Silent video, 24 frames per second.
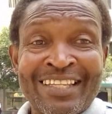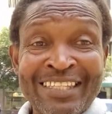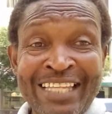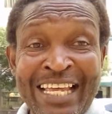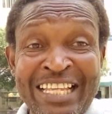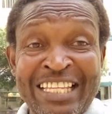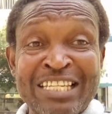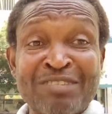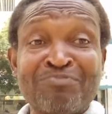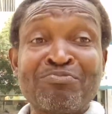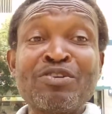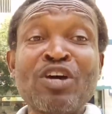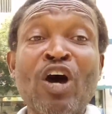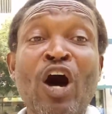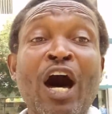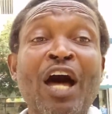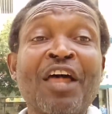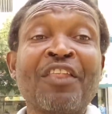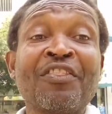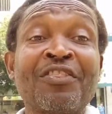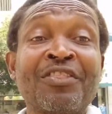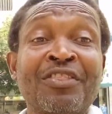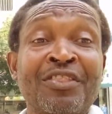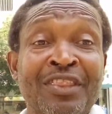that is
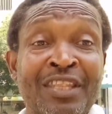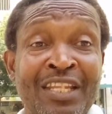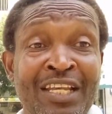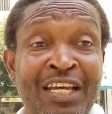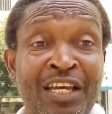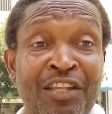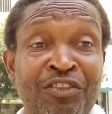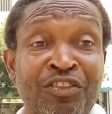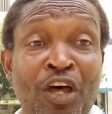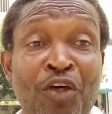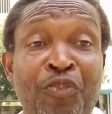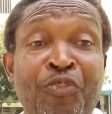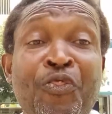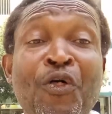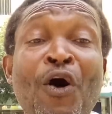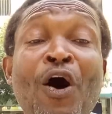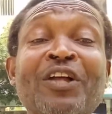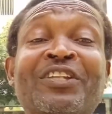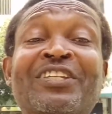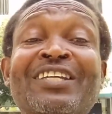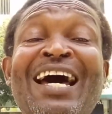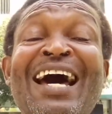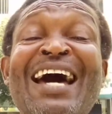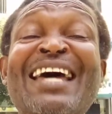beyond the
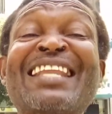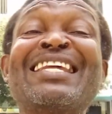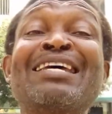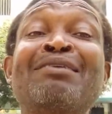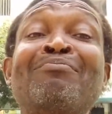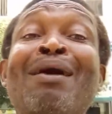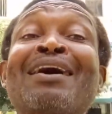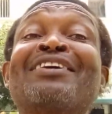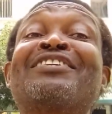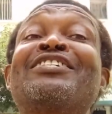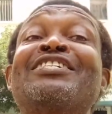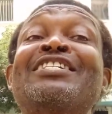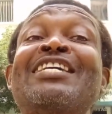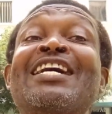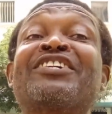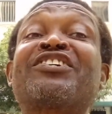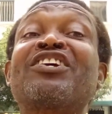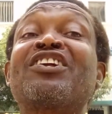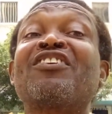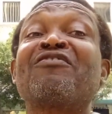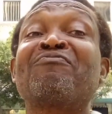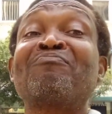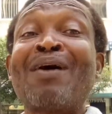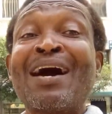thought and
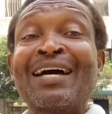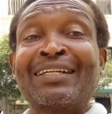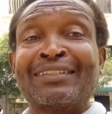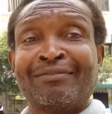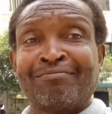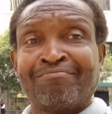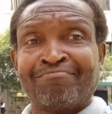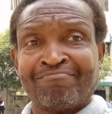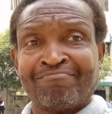imagination of man.